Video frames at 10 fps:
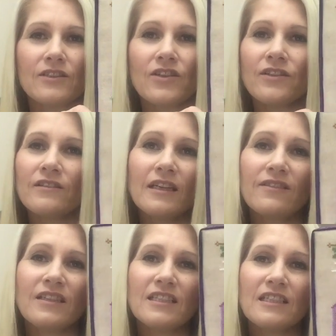So yeah,
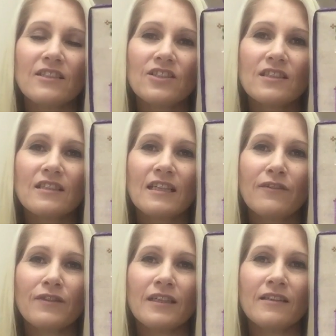these are just a
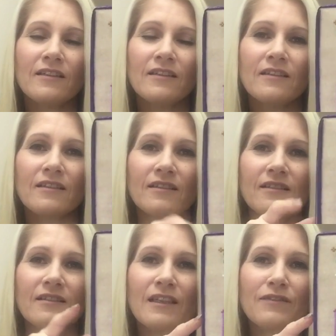lovely
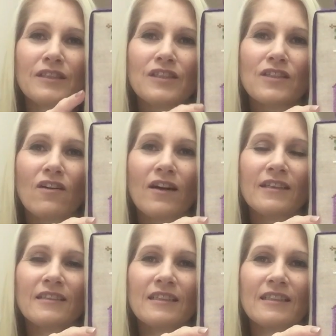
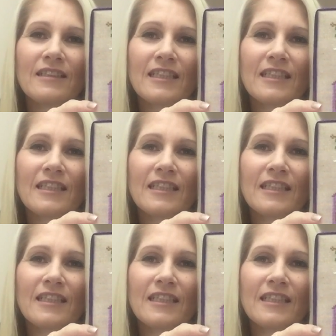design.